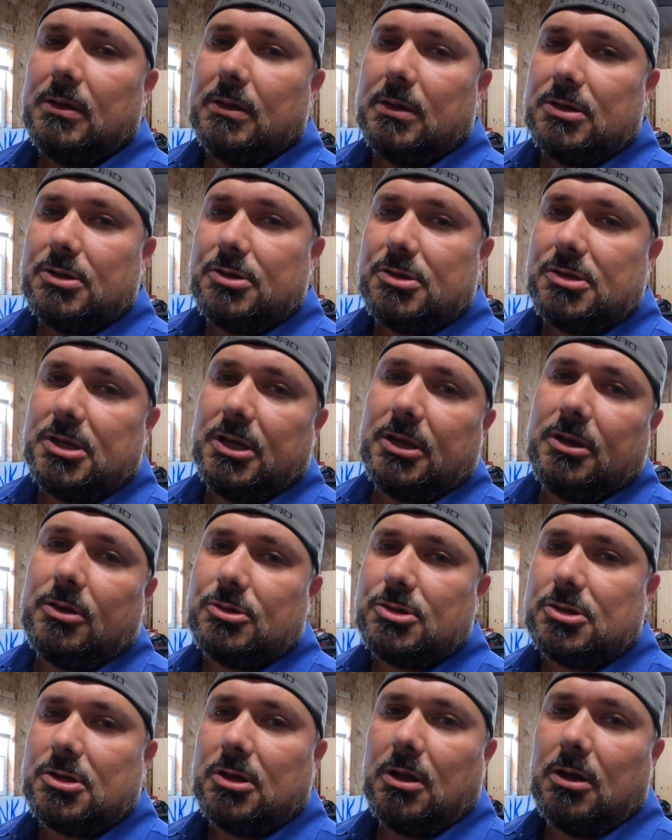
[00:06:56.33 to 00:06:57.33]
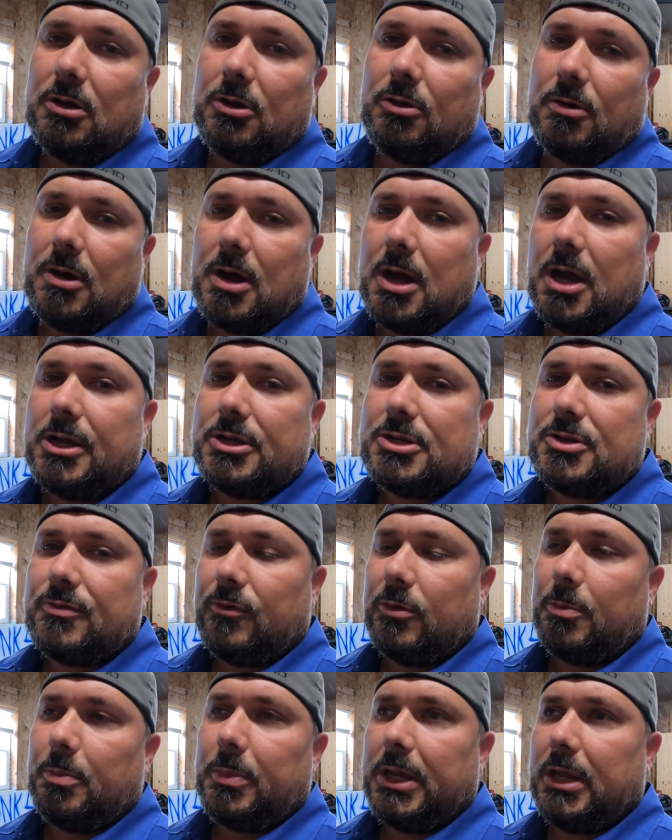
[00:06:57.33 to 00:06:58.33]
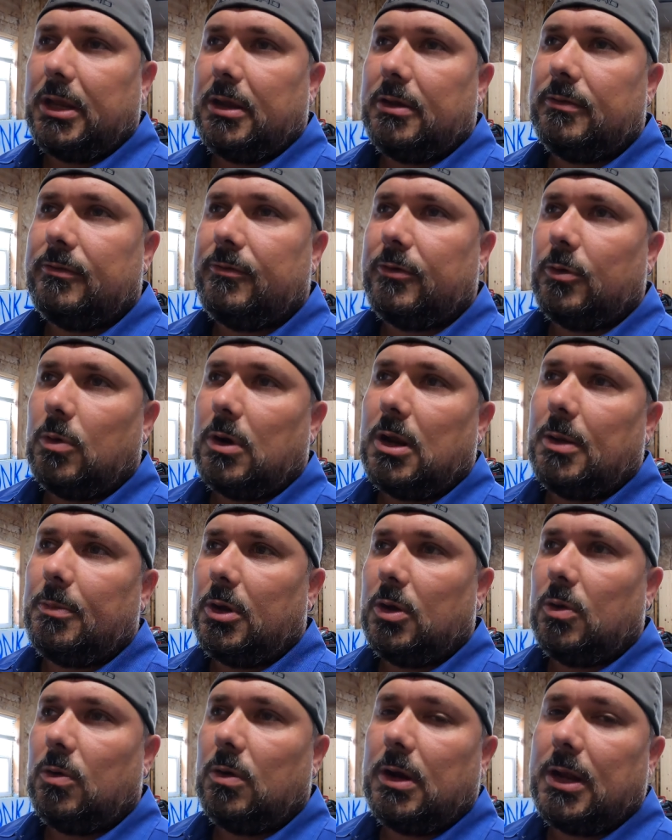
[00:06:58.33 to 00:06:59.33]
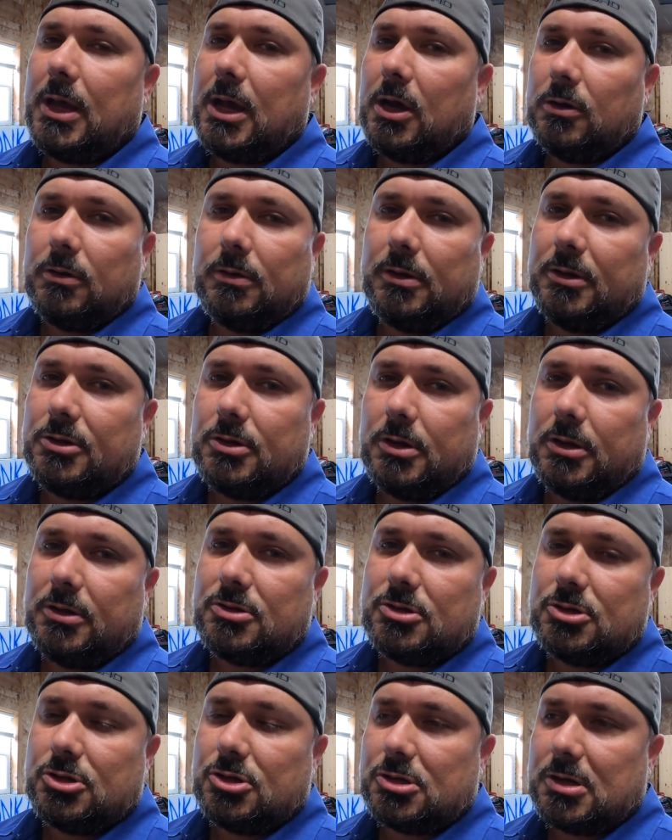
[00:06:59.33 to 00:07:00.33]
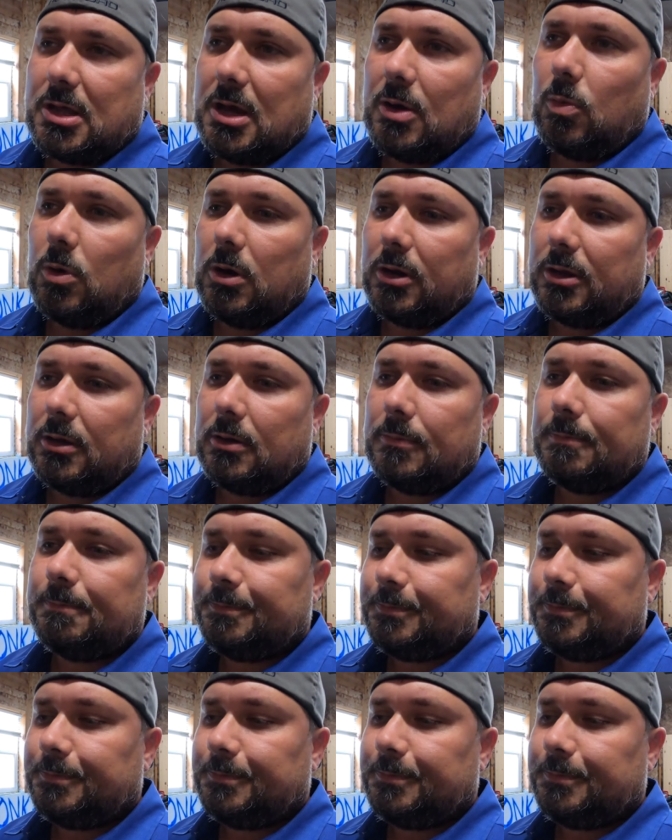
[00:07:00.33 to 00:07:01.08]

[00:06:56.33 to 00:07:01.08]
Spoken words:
single stall garage for me, for what I'm doing now. It's just not working.